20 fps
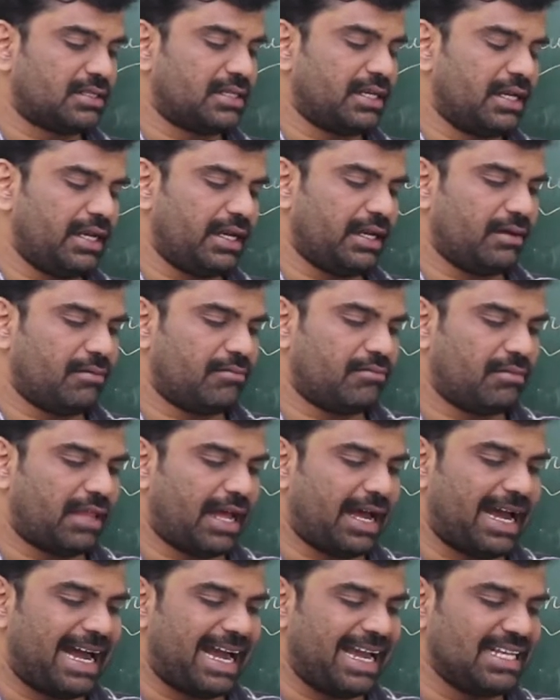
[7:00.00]
see,
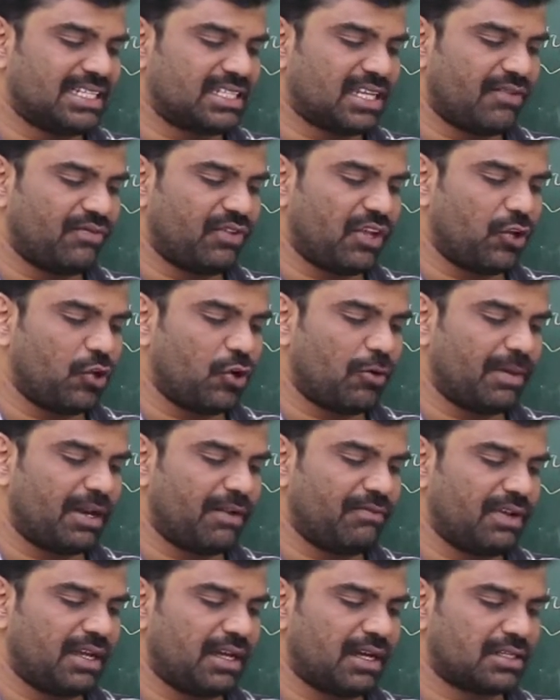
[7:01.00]
the eyes of the
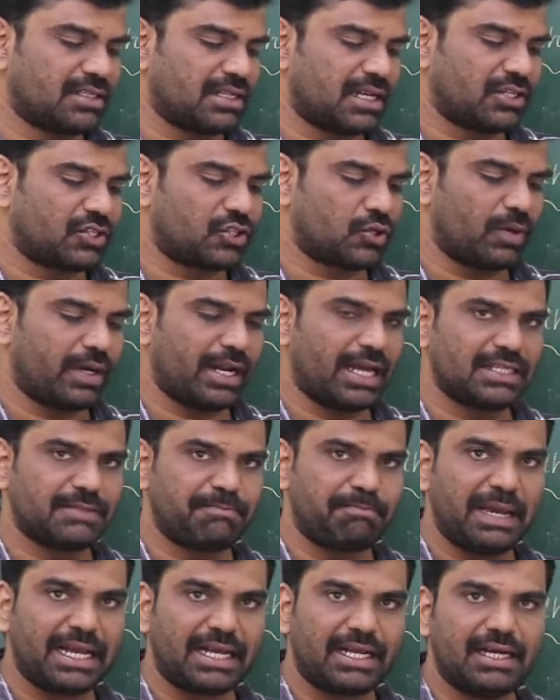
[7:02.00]
human figures are shown as
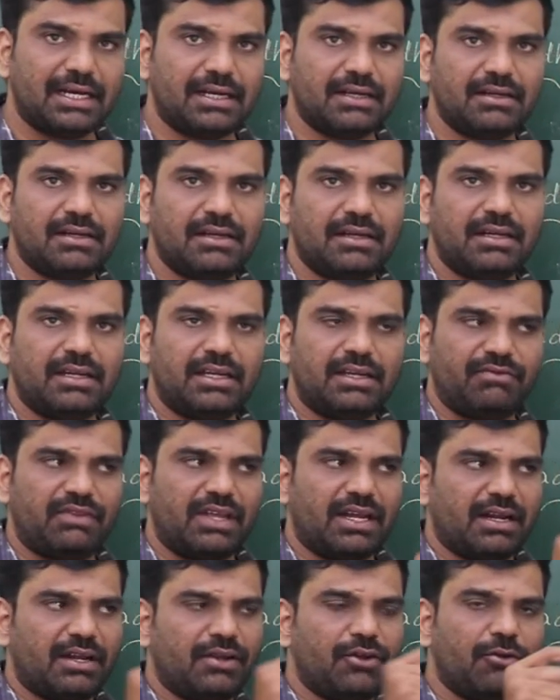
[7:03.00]
big. If
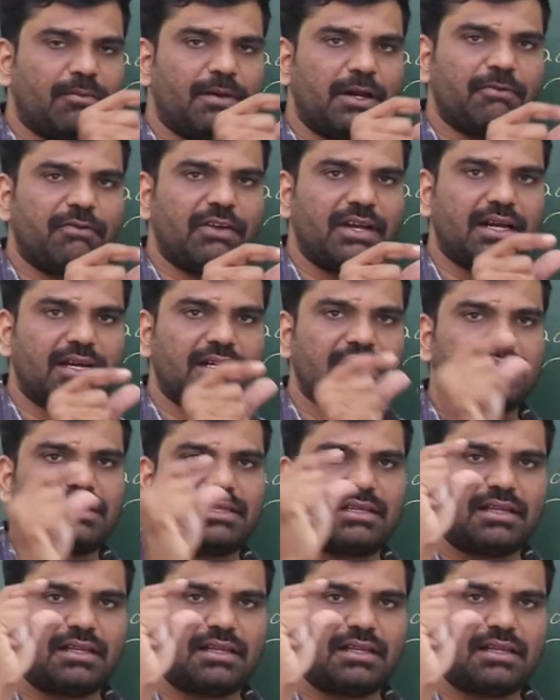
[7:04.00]
there are human figures,